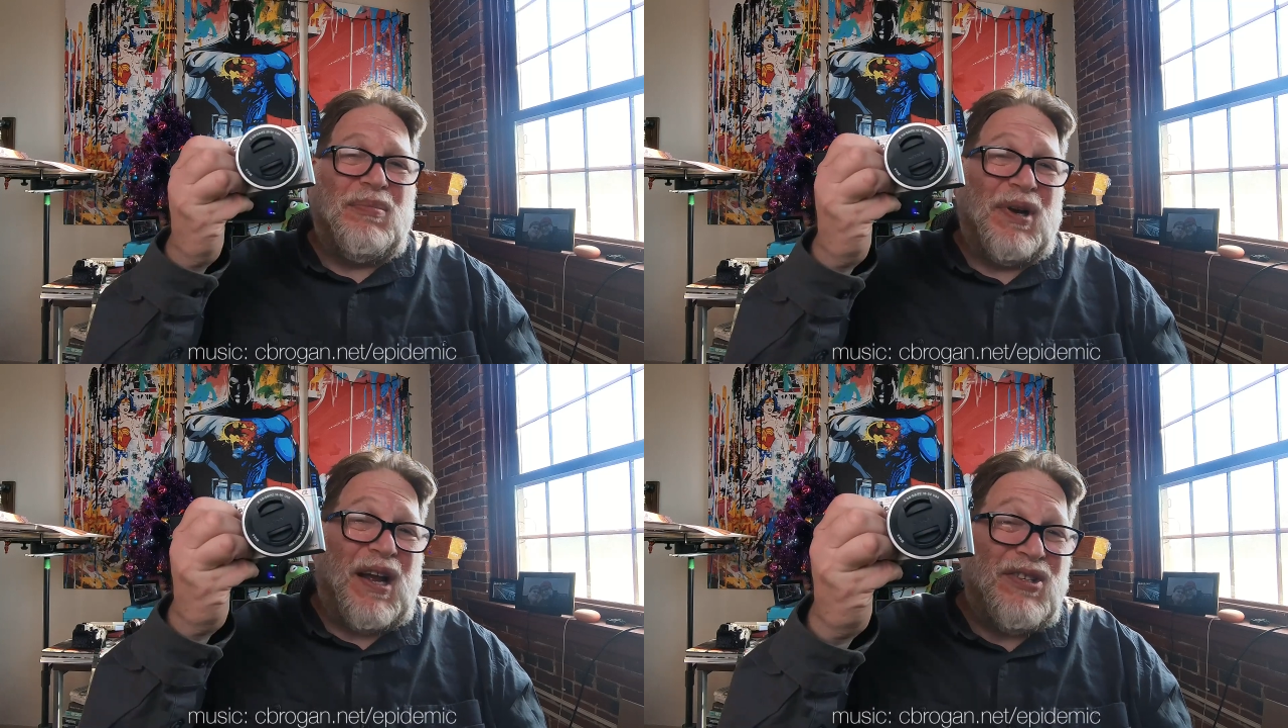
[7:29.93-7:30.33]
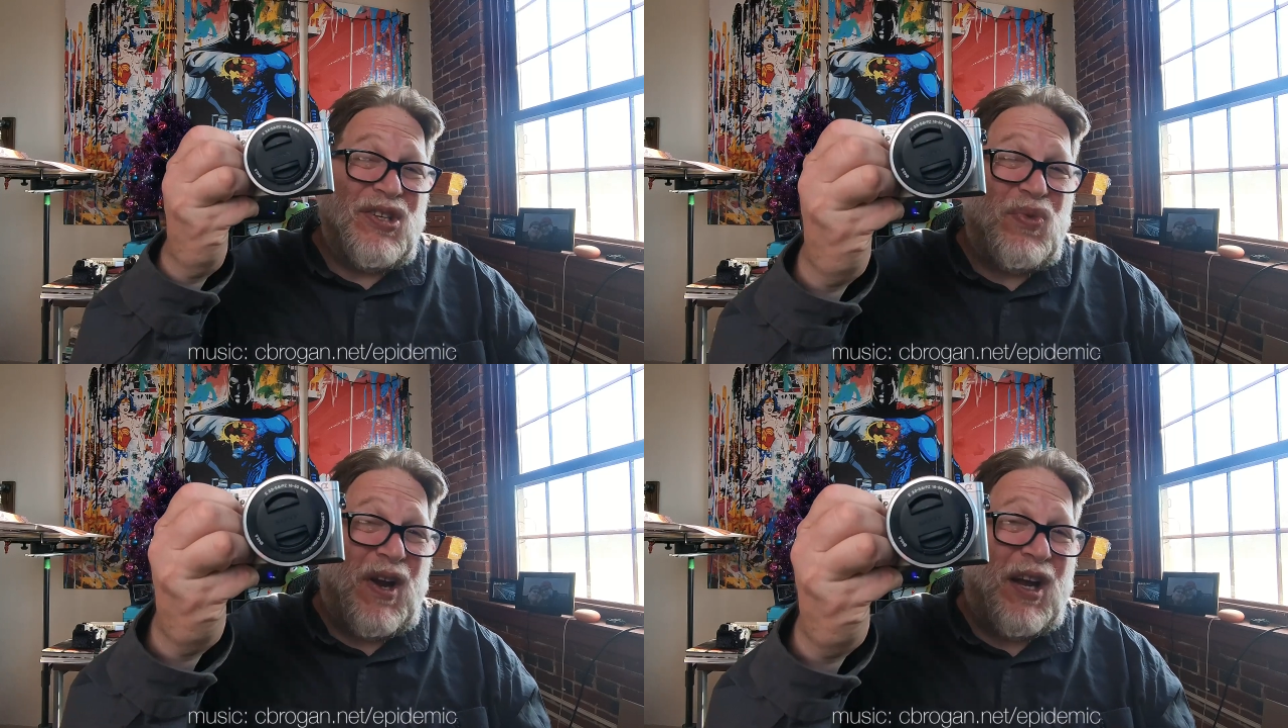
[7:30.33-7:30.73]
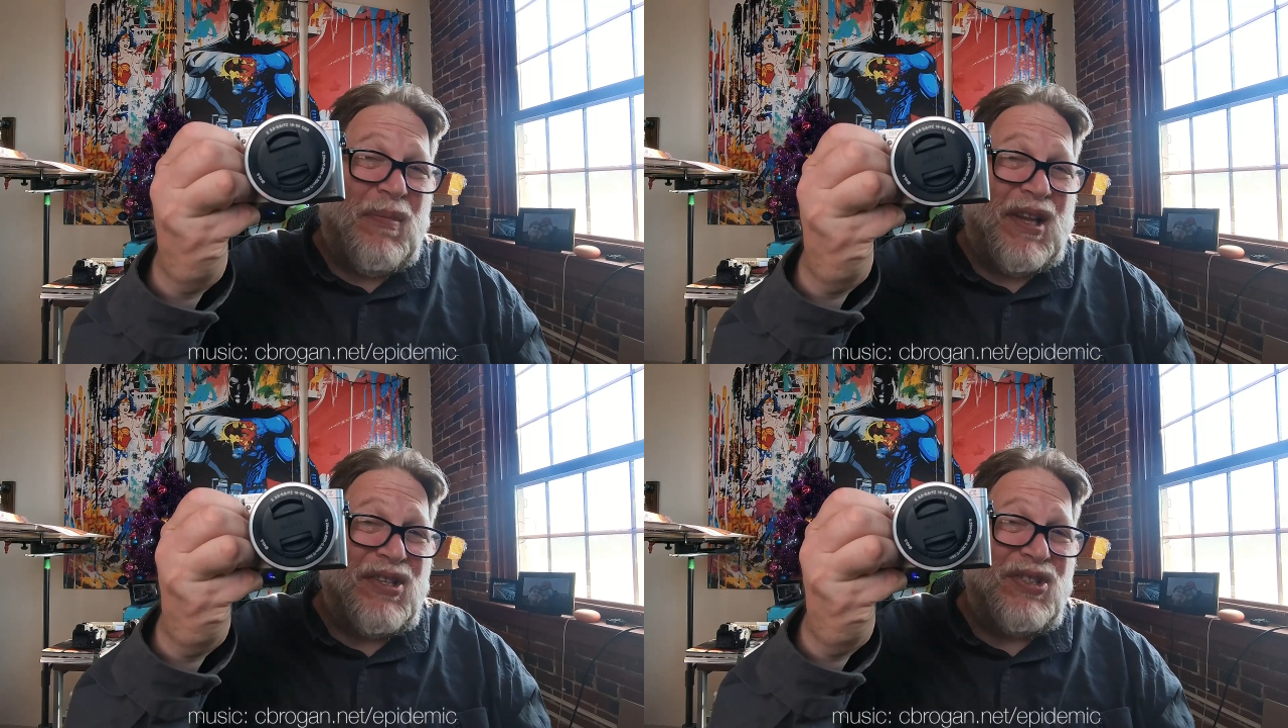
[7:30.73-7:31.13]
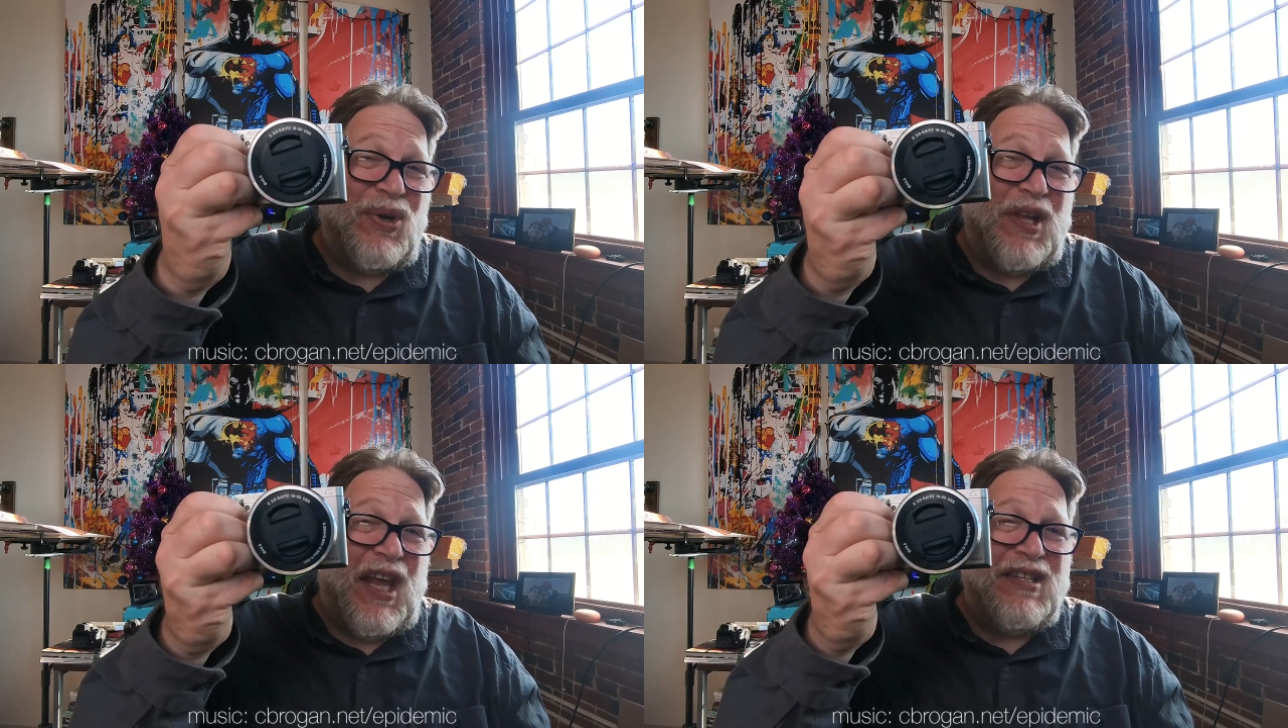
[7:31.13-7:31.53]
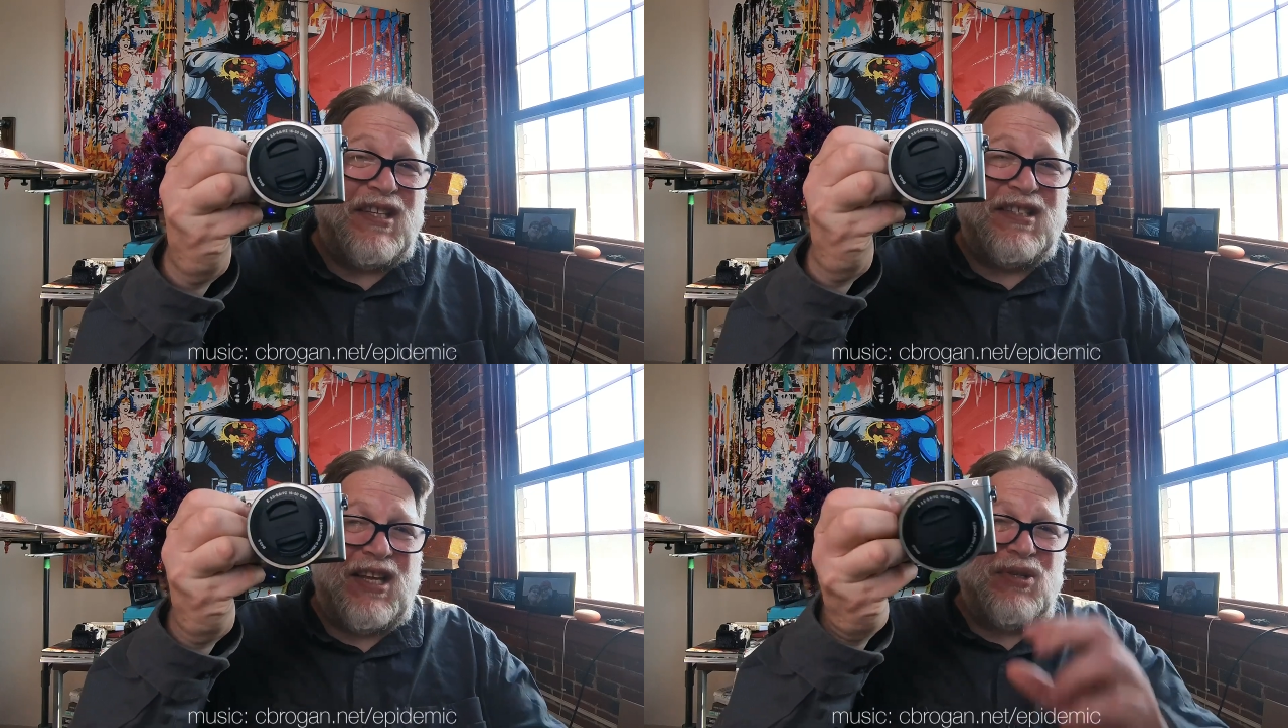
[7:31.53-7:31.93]
But I just recommend the Sony
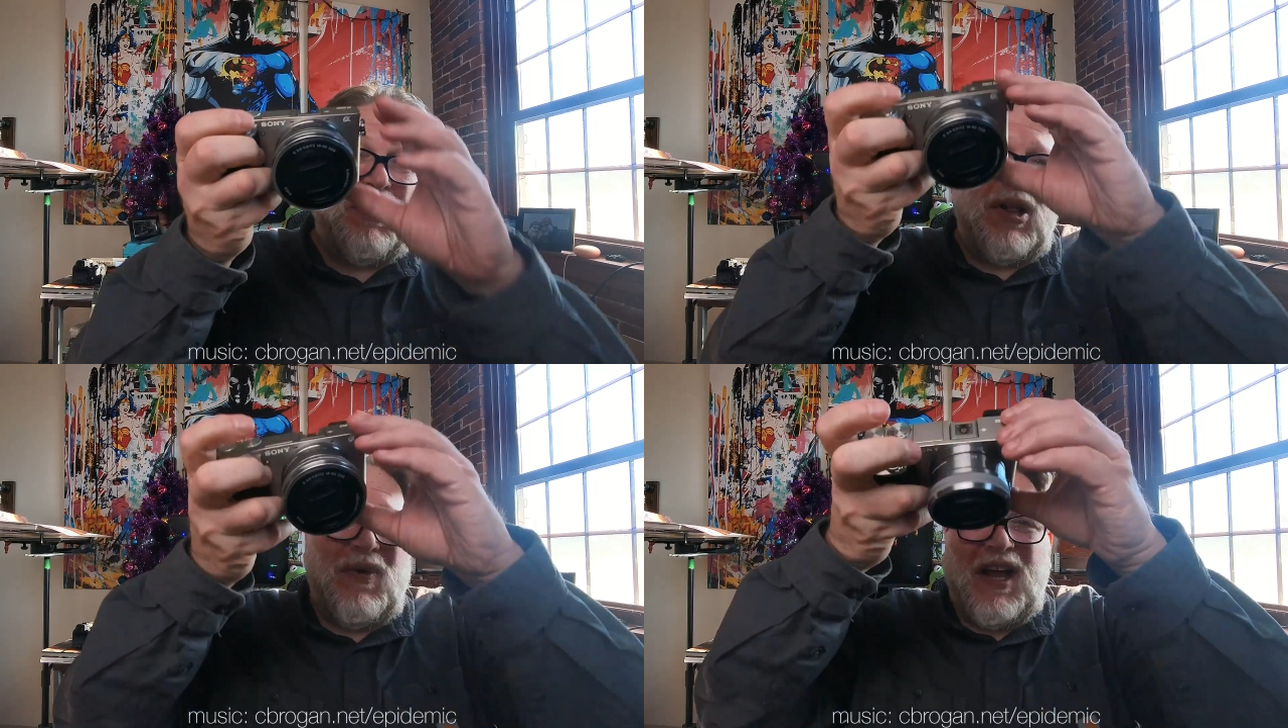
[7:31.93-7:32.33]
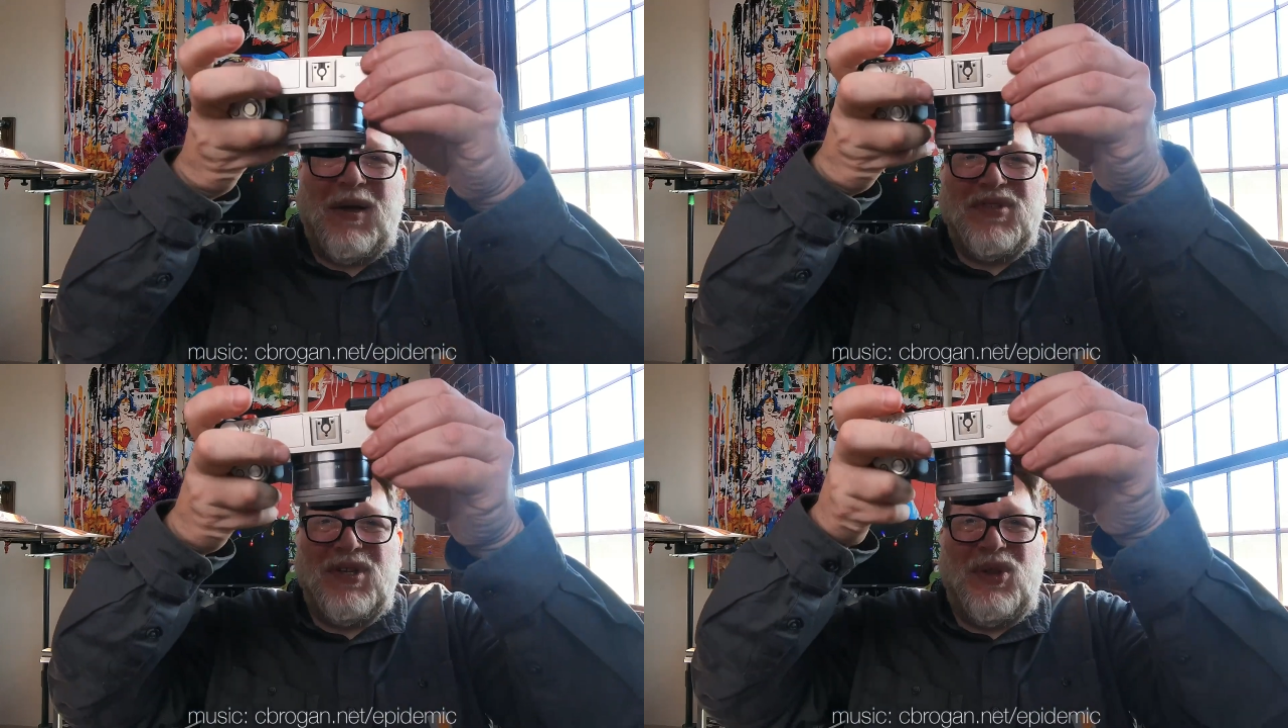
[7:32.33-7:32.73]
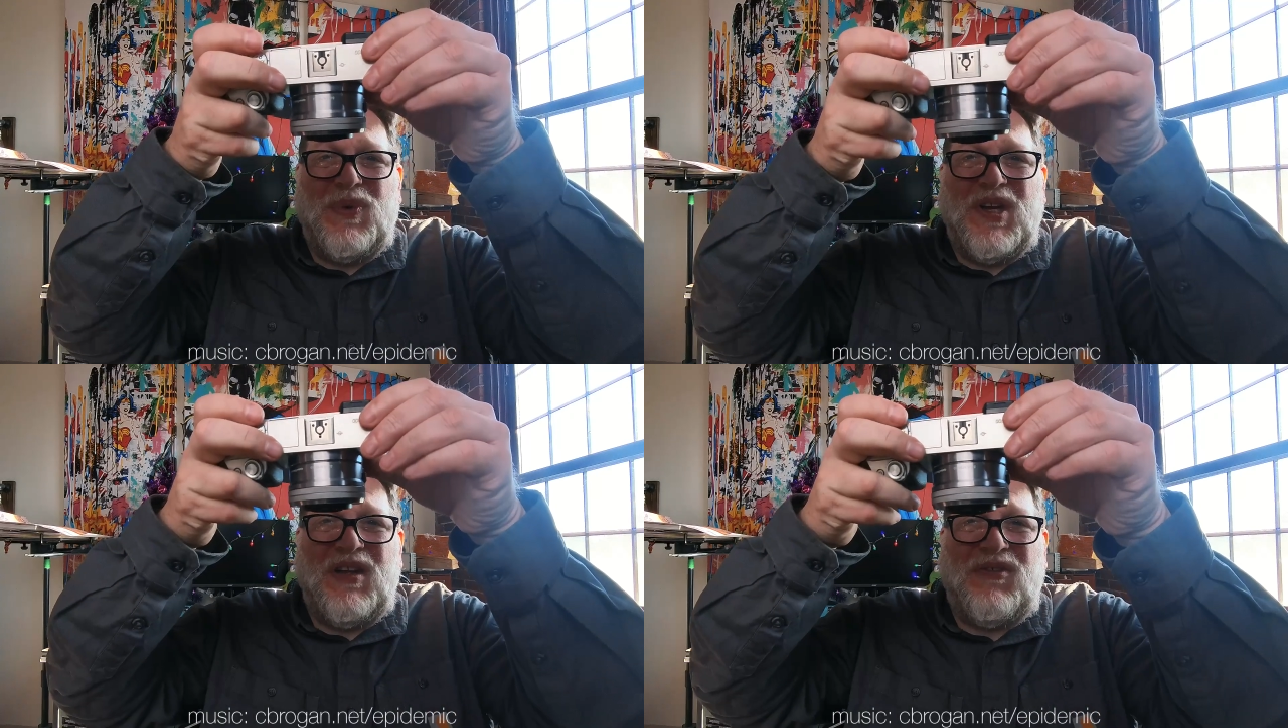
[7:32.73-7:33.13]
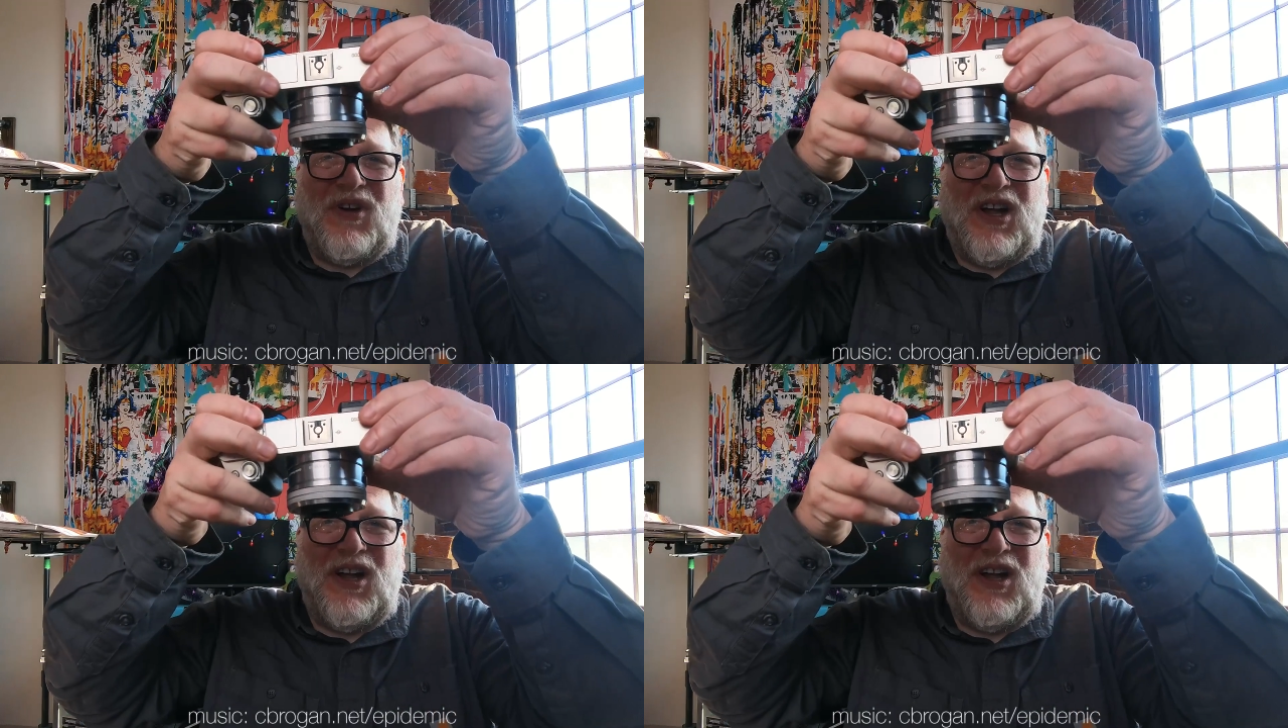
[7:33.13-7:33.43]
A6000. By the way, it comes in 3 different